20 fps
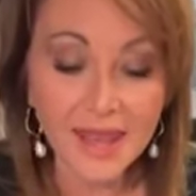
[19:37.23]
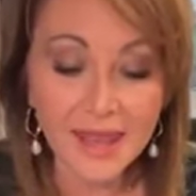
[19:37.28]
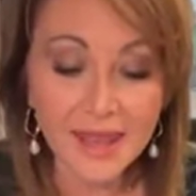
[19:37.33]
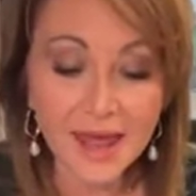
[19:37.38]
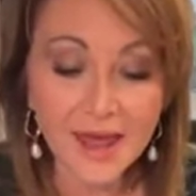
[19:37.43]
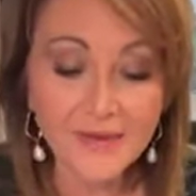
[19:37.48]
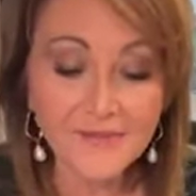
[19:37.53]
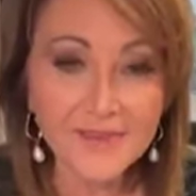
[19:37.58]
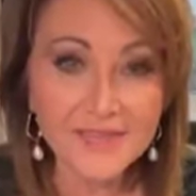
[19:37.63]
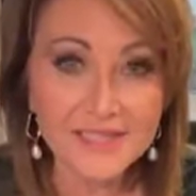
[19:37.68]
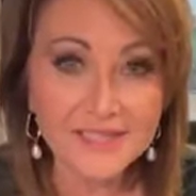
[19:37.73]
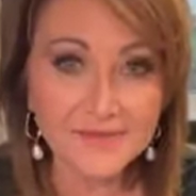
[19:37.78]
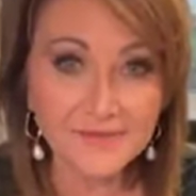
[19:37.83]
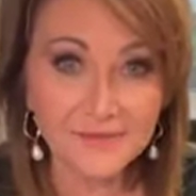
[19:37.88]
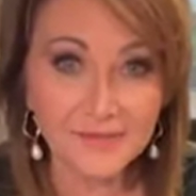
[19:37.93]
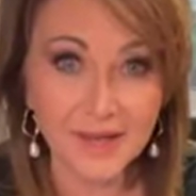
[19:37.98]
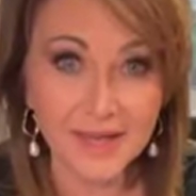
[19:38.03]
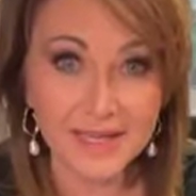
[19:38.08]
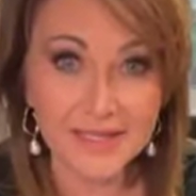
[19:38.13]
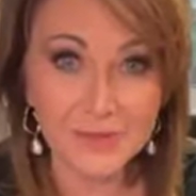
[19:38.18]
I love
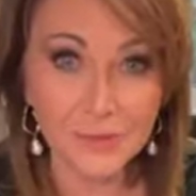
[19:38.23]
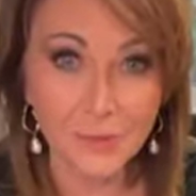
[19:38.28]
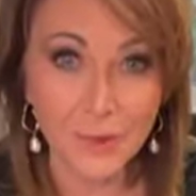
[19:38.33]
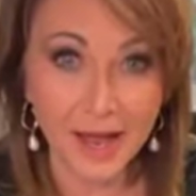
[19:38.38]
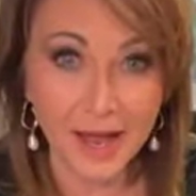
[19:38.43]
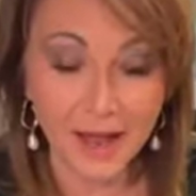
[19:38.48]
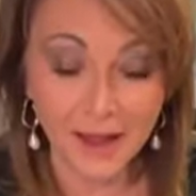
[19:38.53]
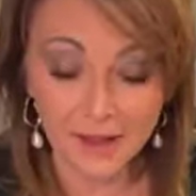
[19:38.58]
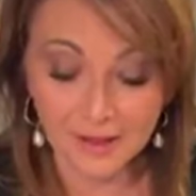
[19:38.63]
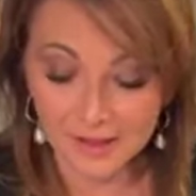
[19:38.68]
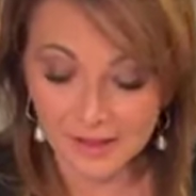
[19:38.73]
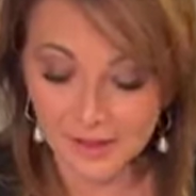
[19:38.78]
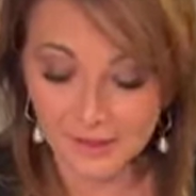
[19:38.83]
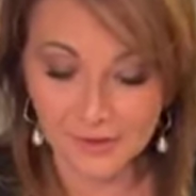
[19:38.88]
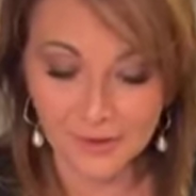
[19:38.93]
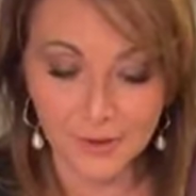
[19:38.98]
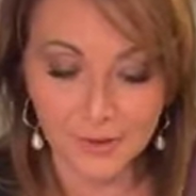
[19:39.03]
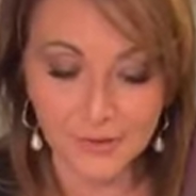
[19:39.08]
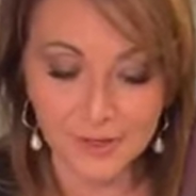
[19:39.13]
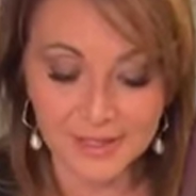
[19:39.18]
as well,
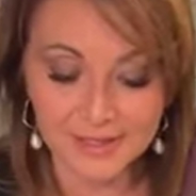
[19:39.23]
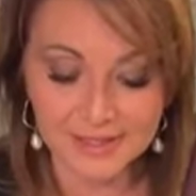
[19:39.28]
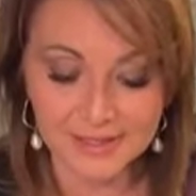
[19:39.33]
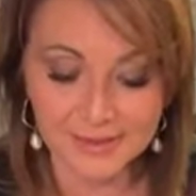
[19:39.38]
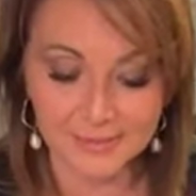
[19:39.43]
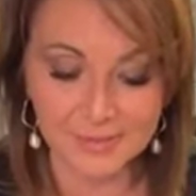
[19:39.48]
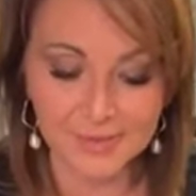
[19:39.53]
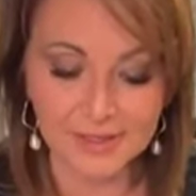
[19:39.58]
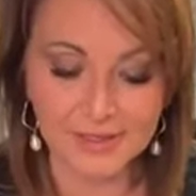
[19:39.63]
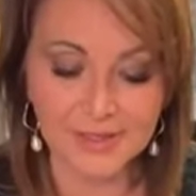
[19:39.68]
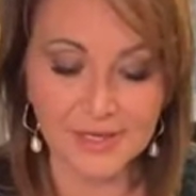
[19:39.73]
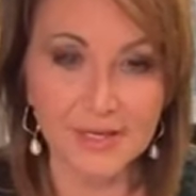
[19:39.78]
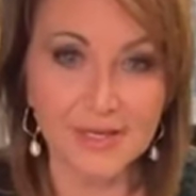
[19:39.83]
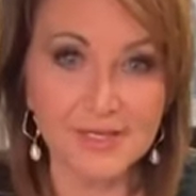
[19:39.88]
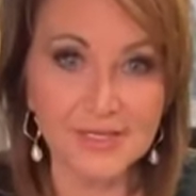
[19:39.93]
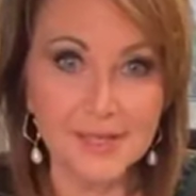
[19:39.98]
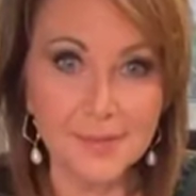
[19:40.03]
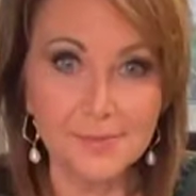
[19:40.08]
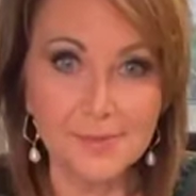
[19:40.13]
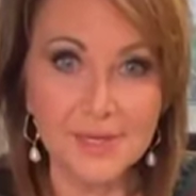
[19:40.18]
you'll notice, I'm just
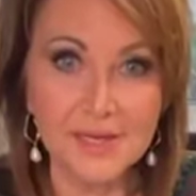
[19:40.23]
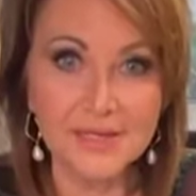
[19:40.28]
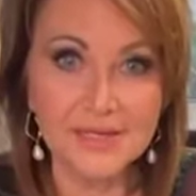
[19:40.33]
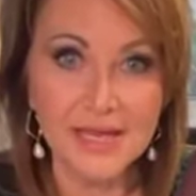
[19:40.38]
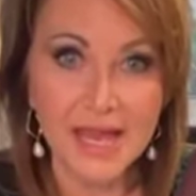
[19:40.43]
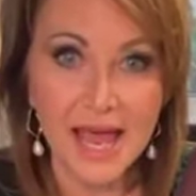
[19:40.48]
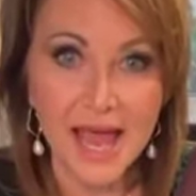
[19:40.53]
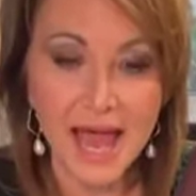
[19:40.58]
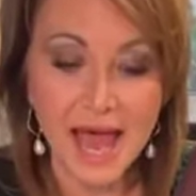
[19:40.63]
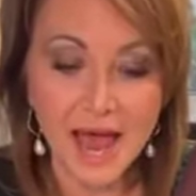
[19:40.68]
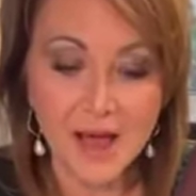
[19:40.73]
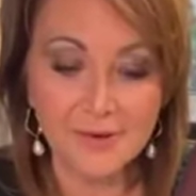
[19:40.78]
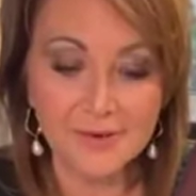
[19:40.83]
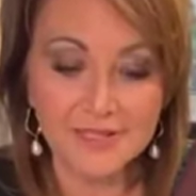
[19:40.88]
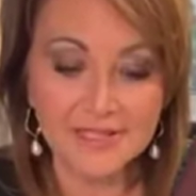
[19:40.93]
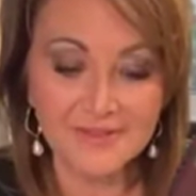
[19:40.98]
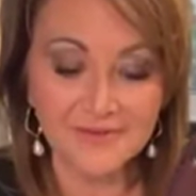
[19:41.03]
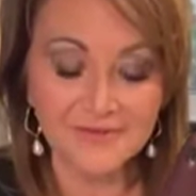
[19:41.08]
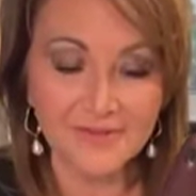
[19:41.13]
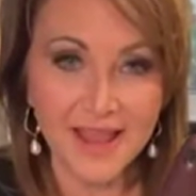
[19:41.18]
gonna tip this,
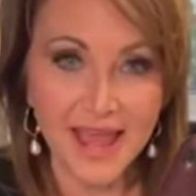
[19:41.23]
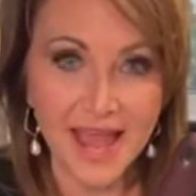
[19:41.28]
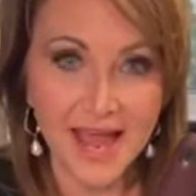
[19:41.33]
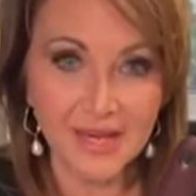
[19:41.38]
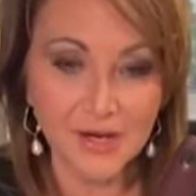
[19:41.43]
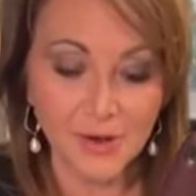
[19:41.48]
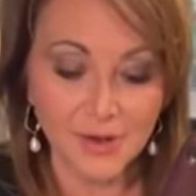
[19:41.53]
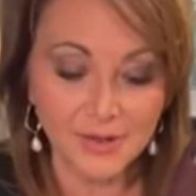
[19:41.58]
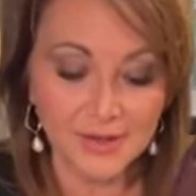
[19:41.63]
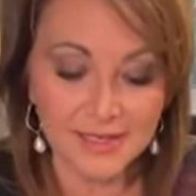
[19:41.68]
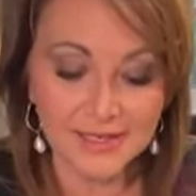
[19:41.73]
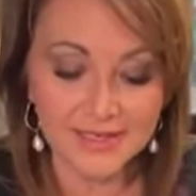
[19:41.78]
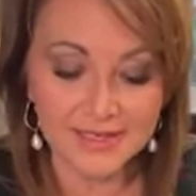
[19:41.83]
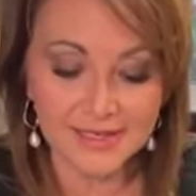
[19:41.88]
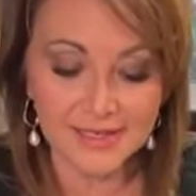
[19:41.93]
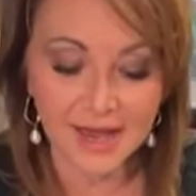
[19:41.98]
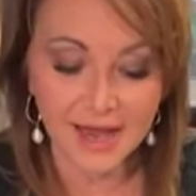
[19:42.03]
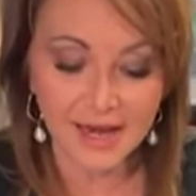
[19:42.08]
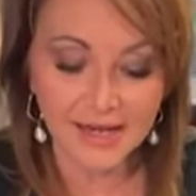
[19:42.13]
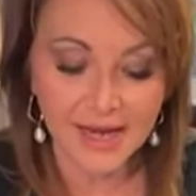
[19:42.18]
how it's flat on
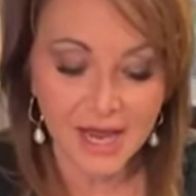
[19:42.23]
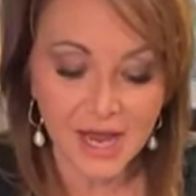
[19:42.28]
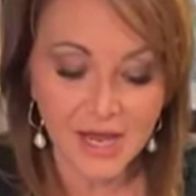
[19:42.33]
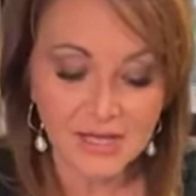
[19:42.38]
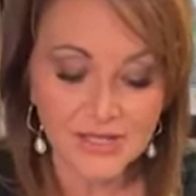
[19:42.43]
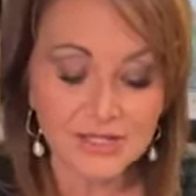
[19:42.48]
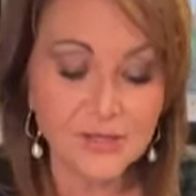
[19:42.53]
this side.